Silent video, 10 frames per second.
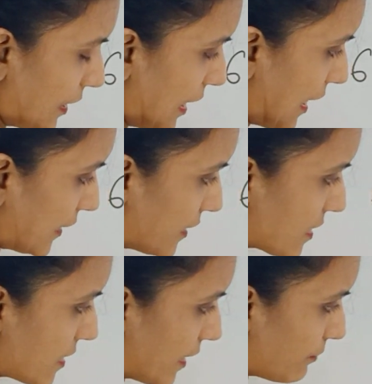and
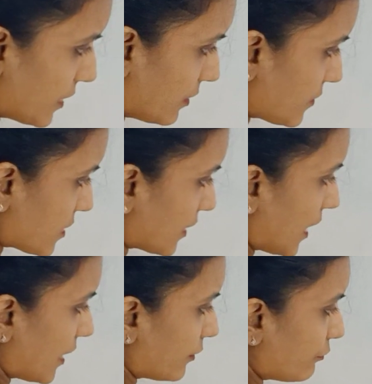this 10 becomes the
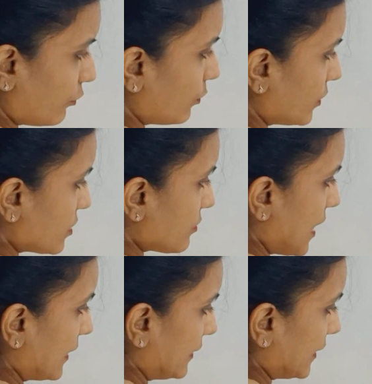carry forward. So
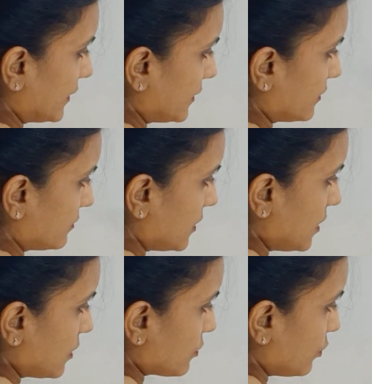add 10 here.
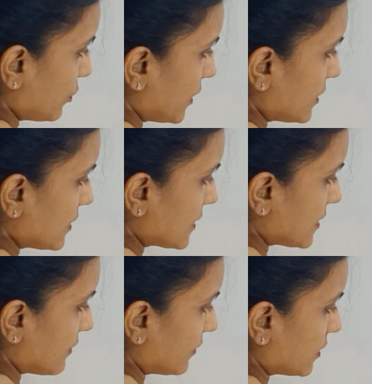So you get
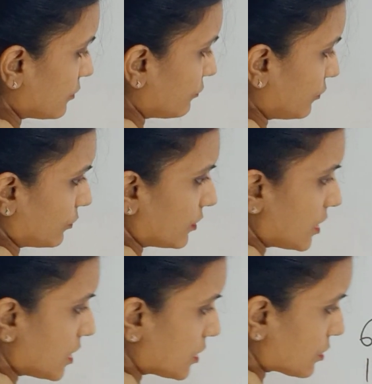74.
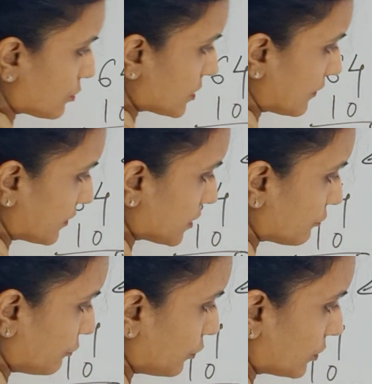So
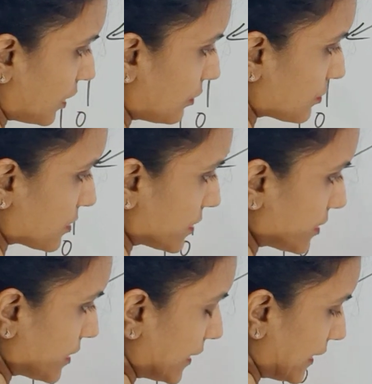
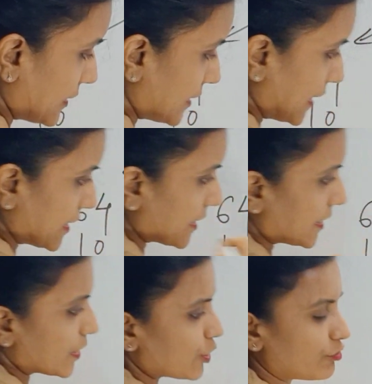74,088
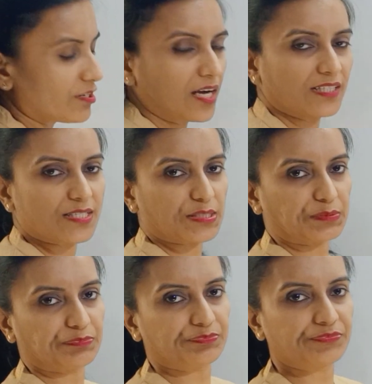is your answer.
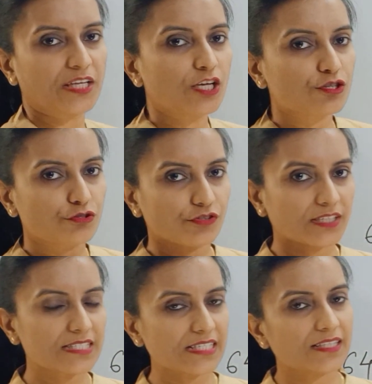So you
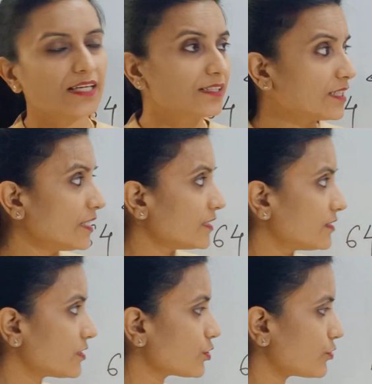can see that
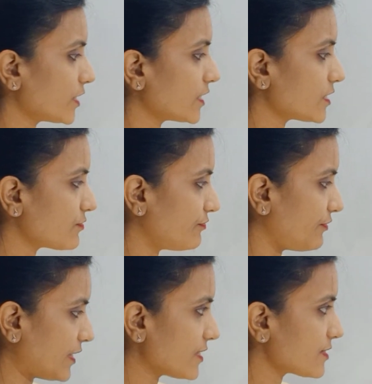this trick is
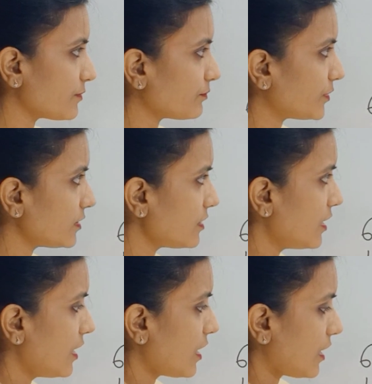very simple
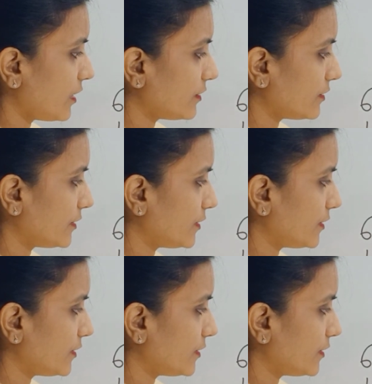and